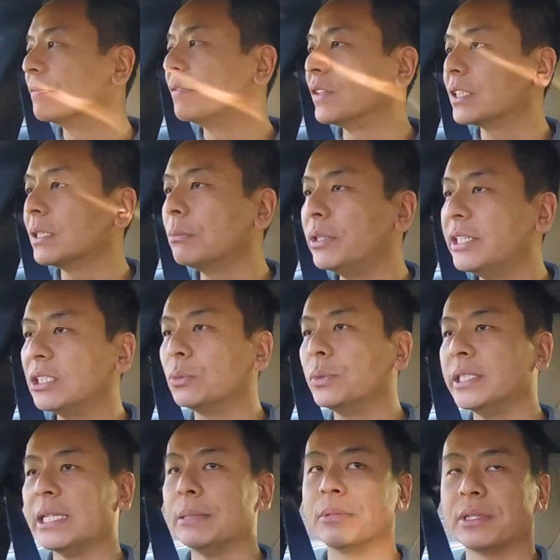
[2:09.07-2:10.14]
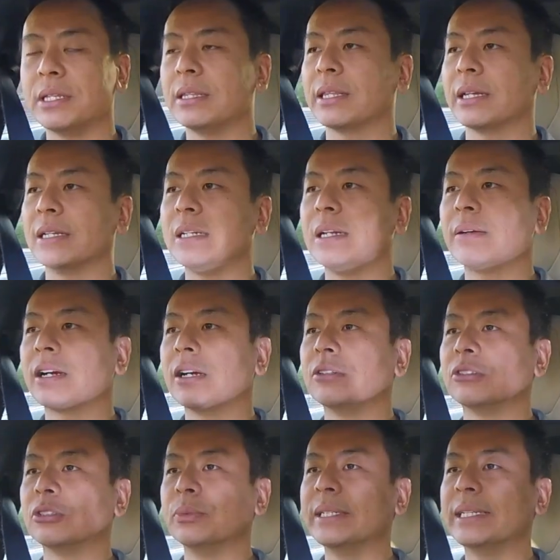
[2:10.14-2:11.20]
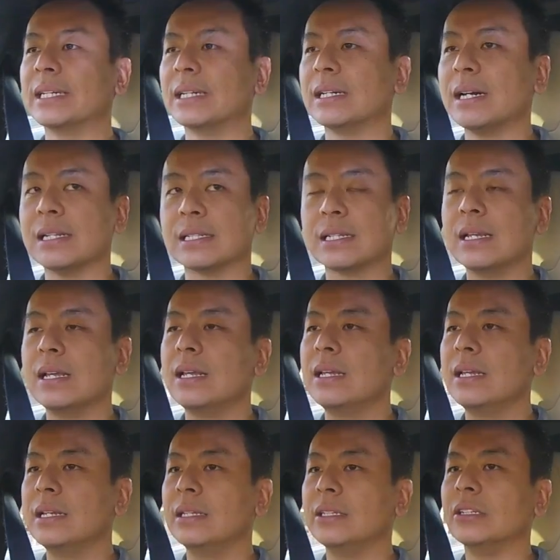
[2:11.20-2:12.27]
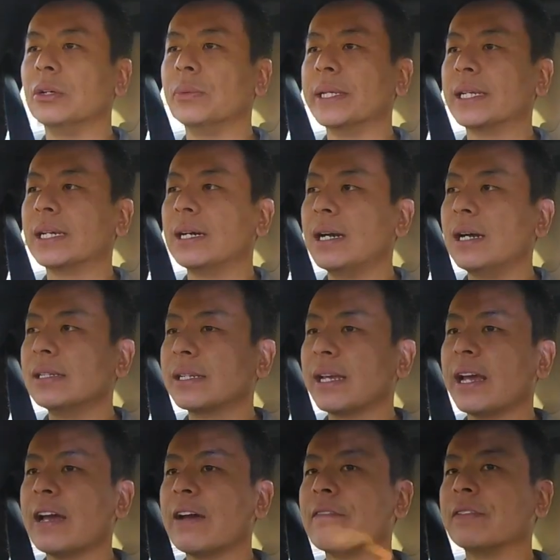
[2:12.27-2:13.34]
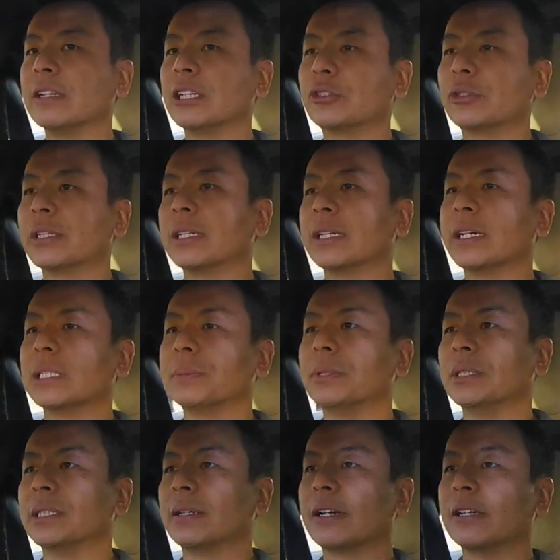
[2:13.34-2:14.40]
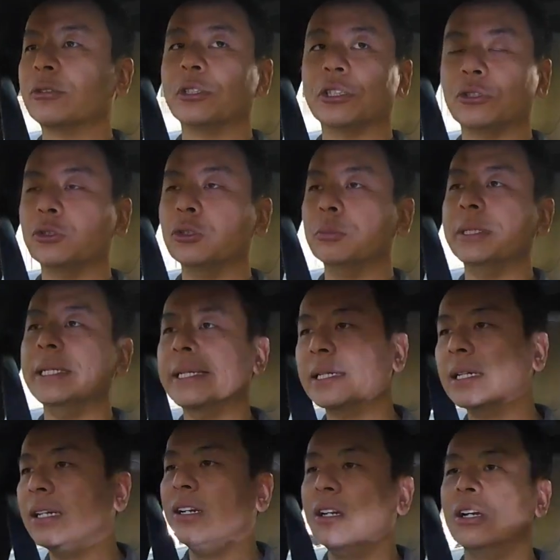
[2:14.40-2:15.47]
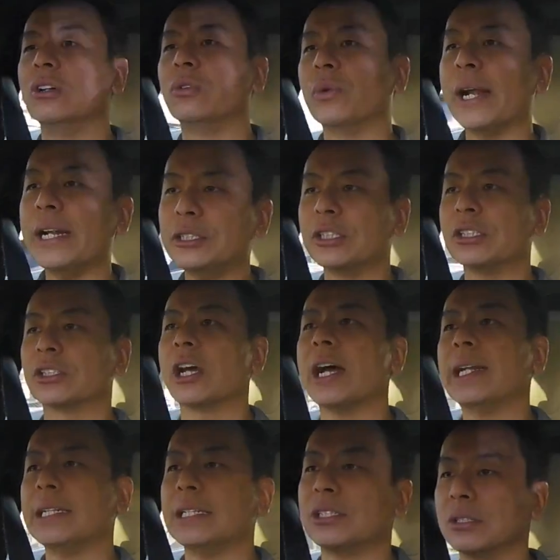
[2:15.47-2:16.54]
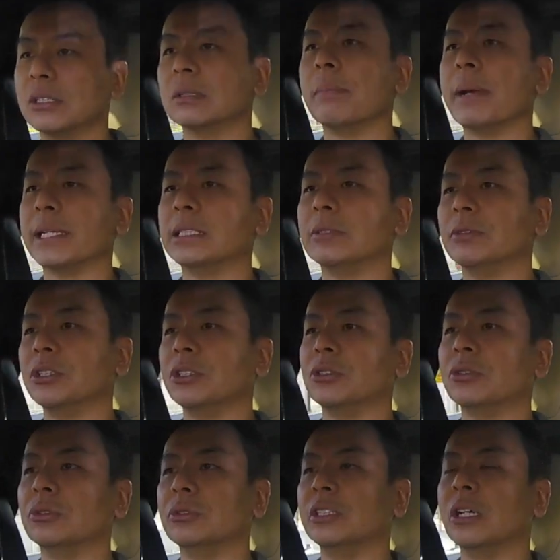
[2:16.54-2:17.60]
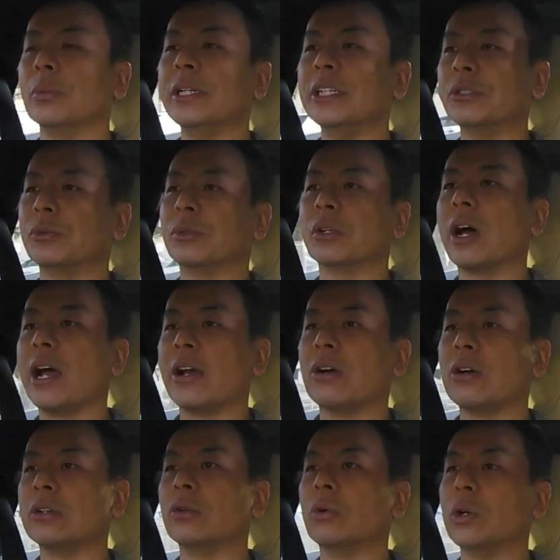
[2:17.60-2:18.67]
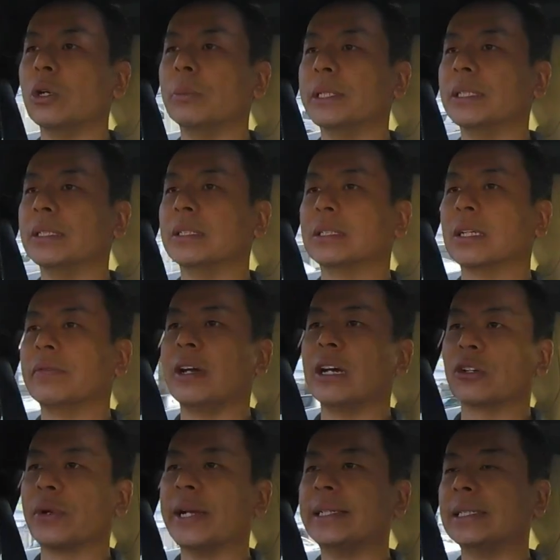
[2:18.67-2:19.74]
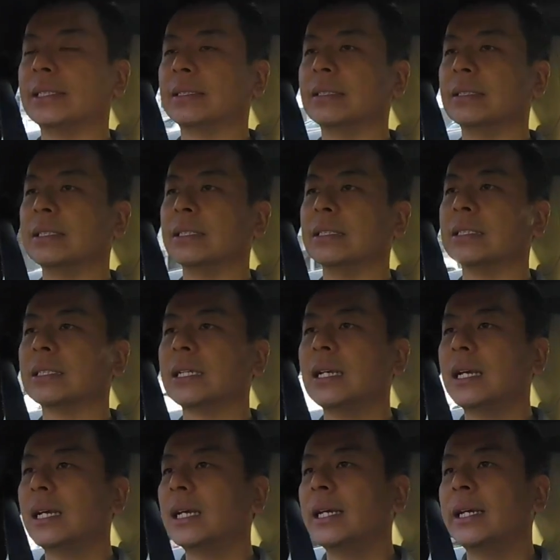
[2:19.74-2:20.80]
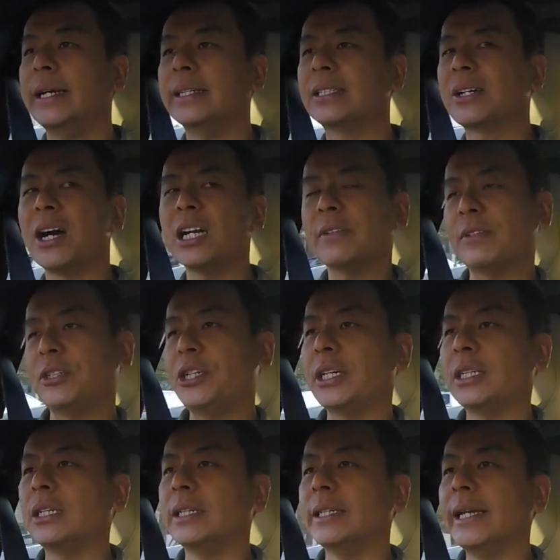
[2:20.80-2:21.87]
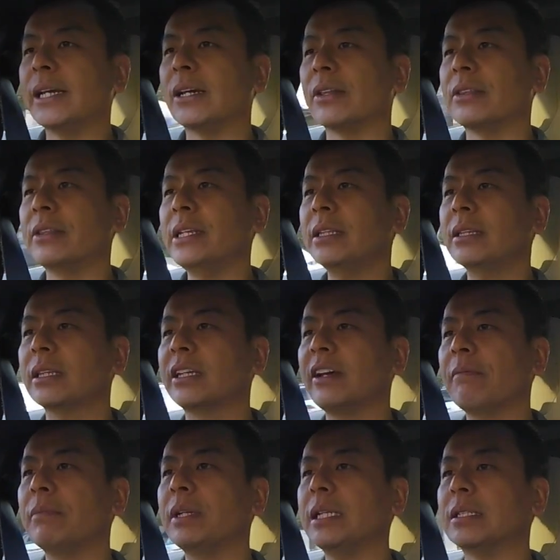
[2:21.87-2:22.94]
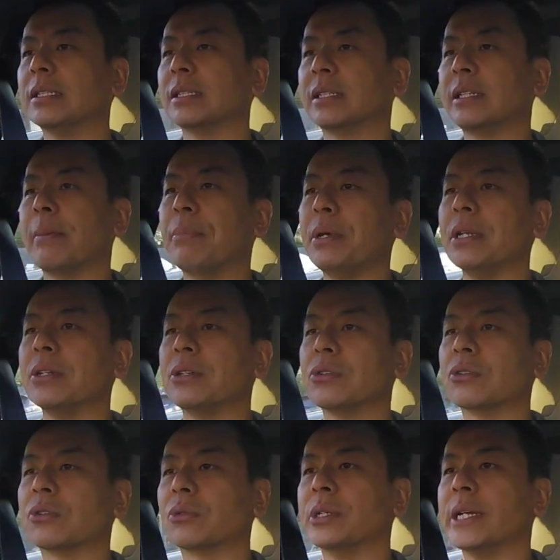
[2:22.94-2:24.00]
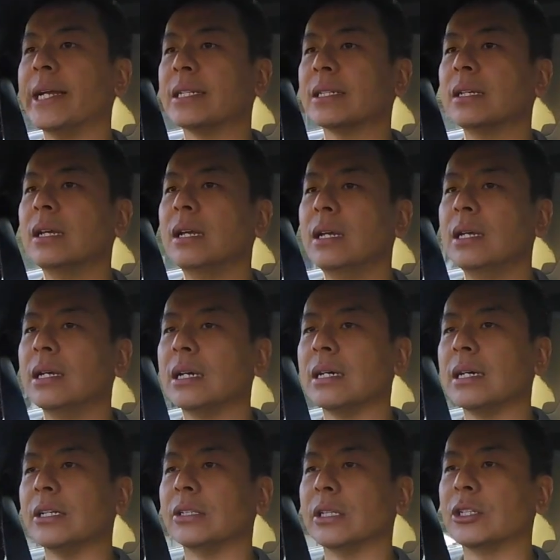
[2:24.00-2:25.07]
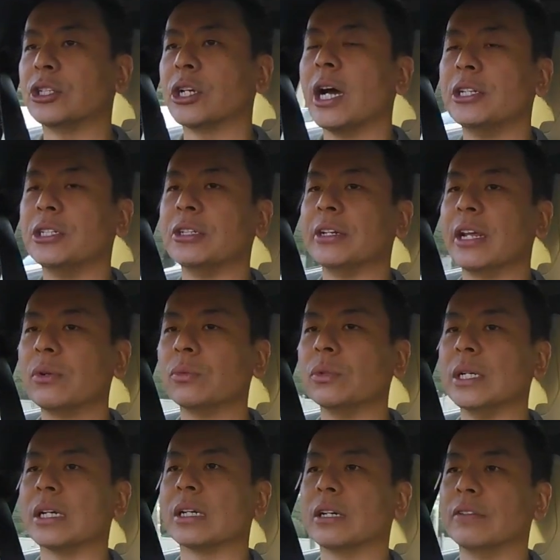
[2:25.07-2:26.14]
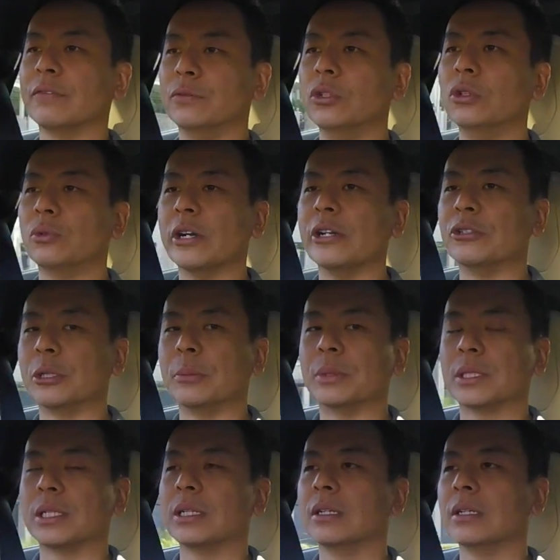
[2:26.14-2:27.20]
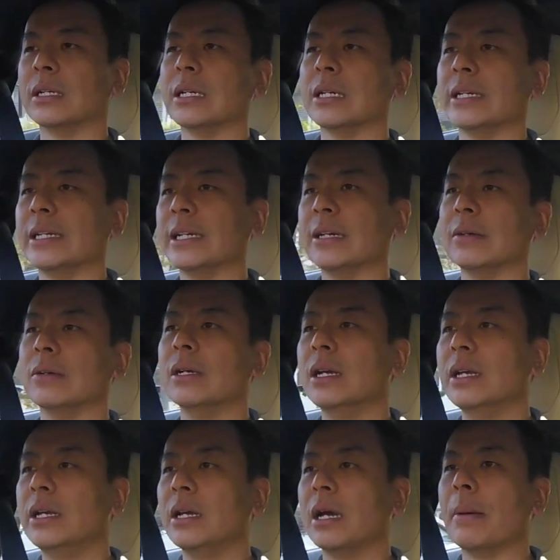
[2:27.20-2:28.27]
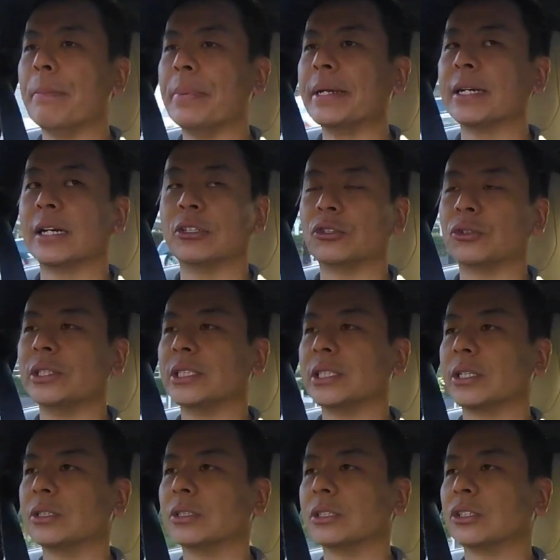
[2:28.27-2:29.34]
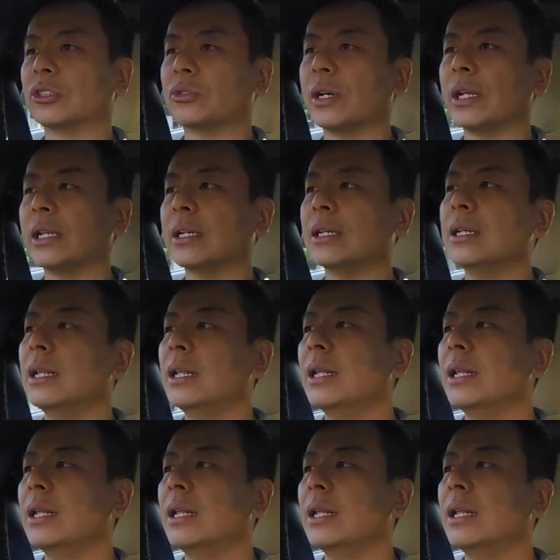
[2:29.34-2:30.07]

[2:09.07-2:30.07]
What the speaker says: For some reason we seem to think that in our country we can't have electric cars because our country's too big. Range anxiety is still a massive issue. We need to rely on oil because of our great distances. It's kind of the chicken and the egg. I think the government needs to step in to create a charging network for road trips in our big country such as Australia.